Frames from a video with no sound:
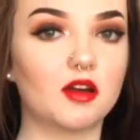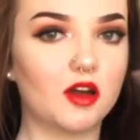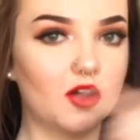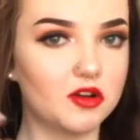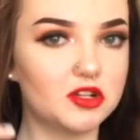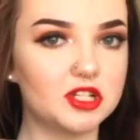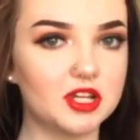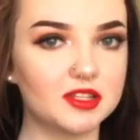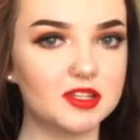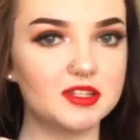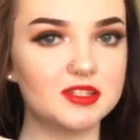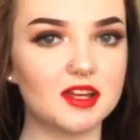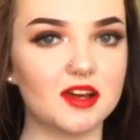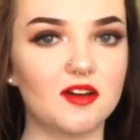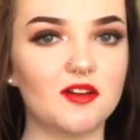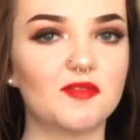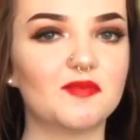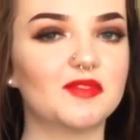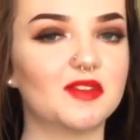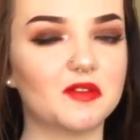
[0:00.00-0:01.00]
Go check these
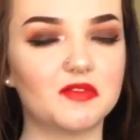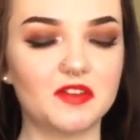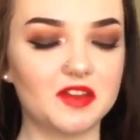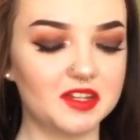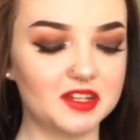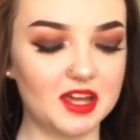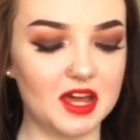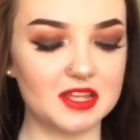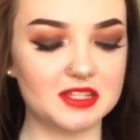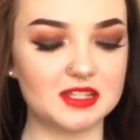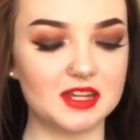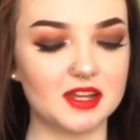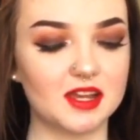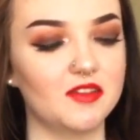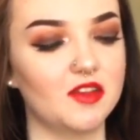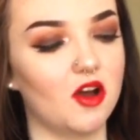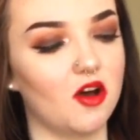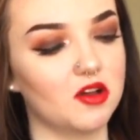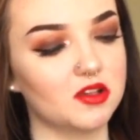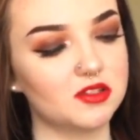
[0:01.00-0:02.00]
out, they're fantastic.
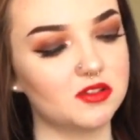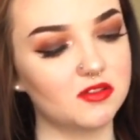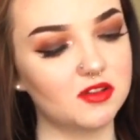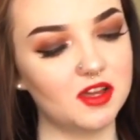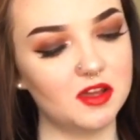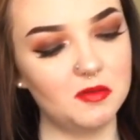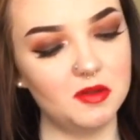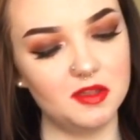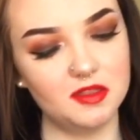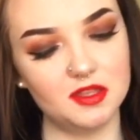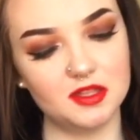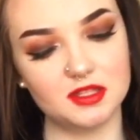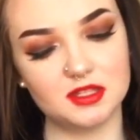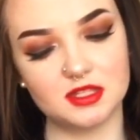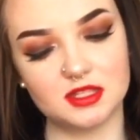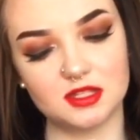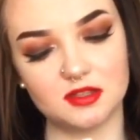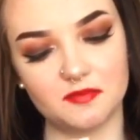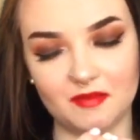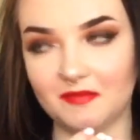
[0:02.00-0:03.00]
And they also gave me
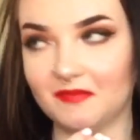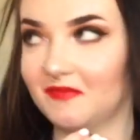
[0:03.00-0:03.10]
this